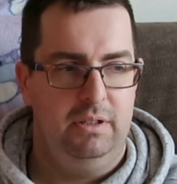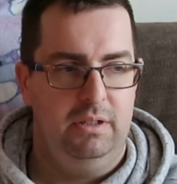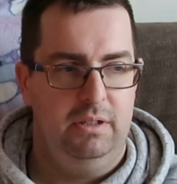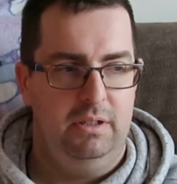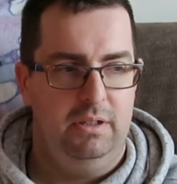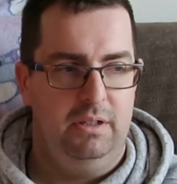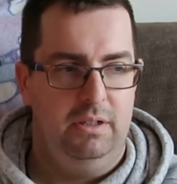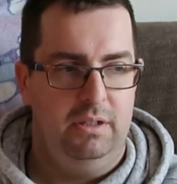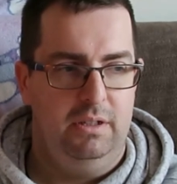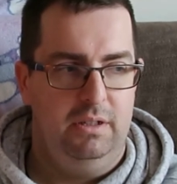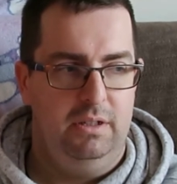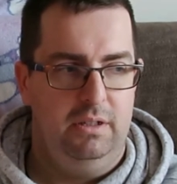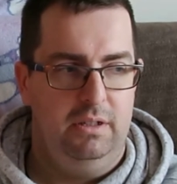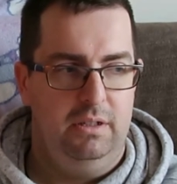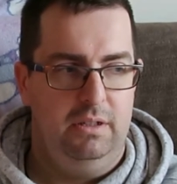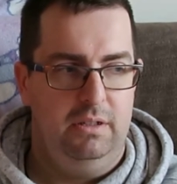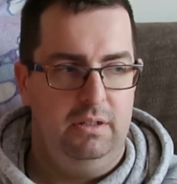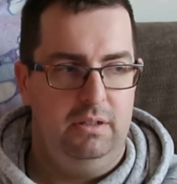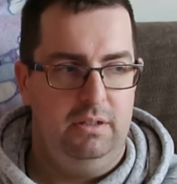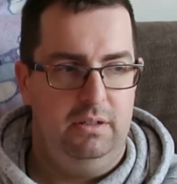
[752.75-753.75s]

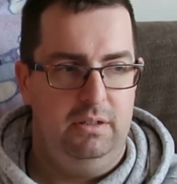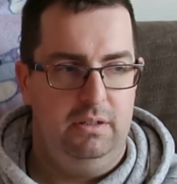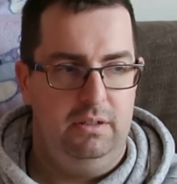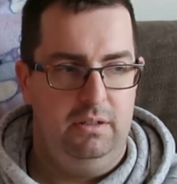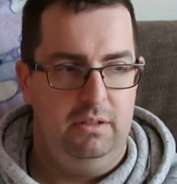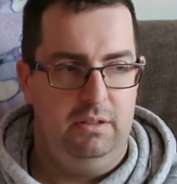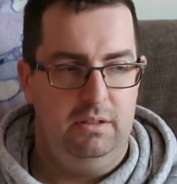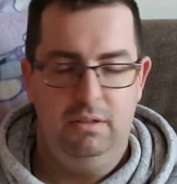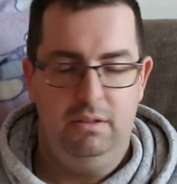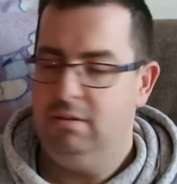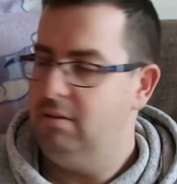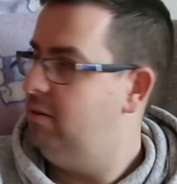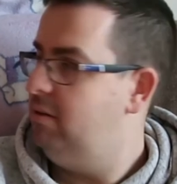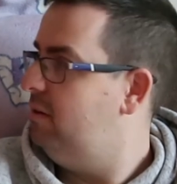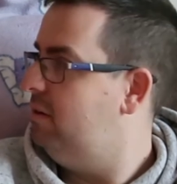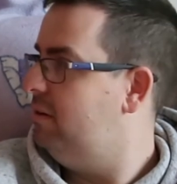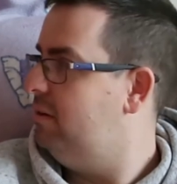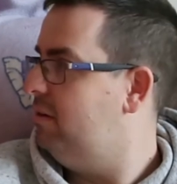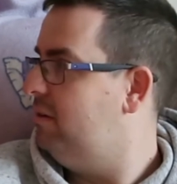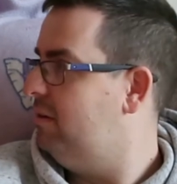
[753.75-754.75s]

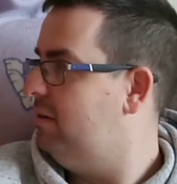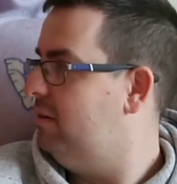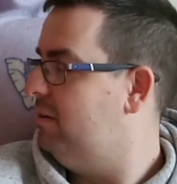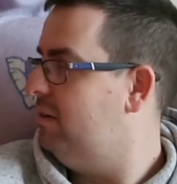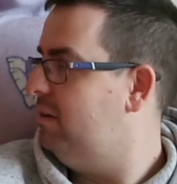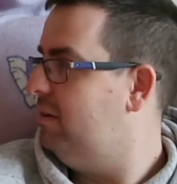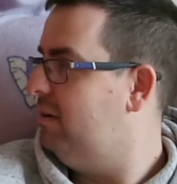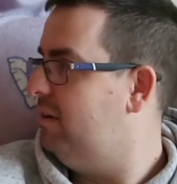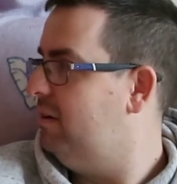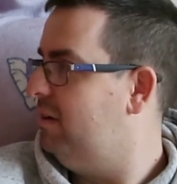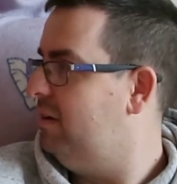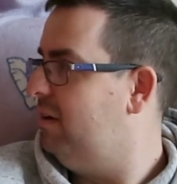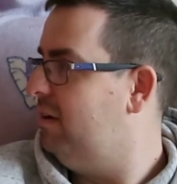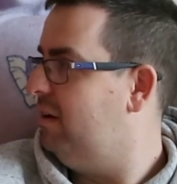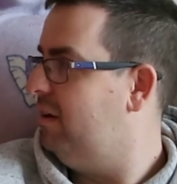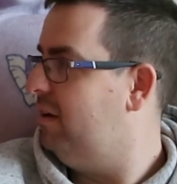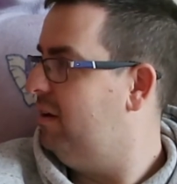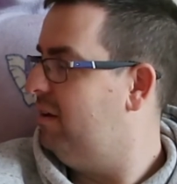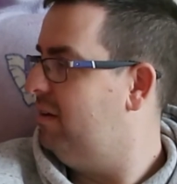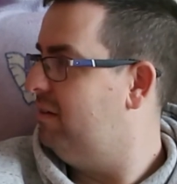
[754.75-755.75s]

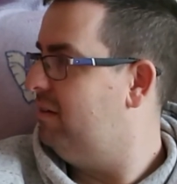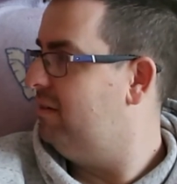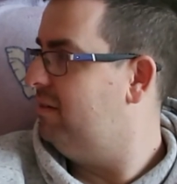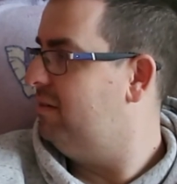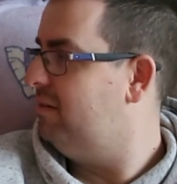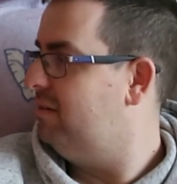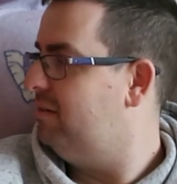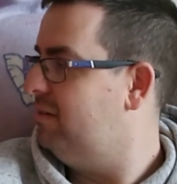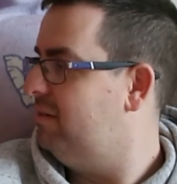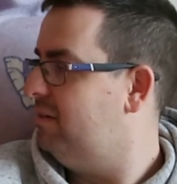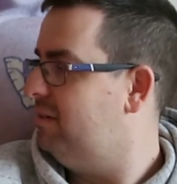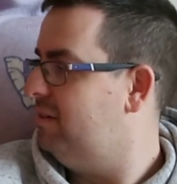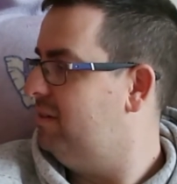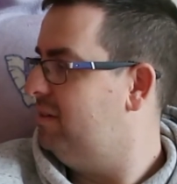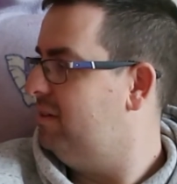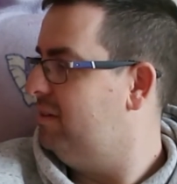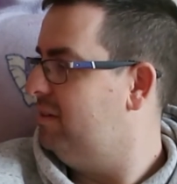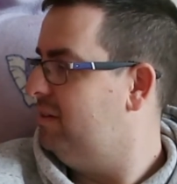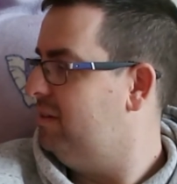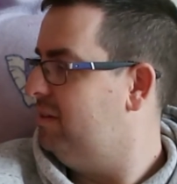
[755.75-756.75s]

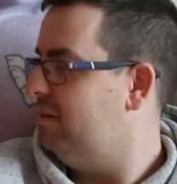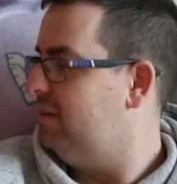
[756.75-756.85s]
This person isn't speaking.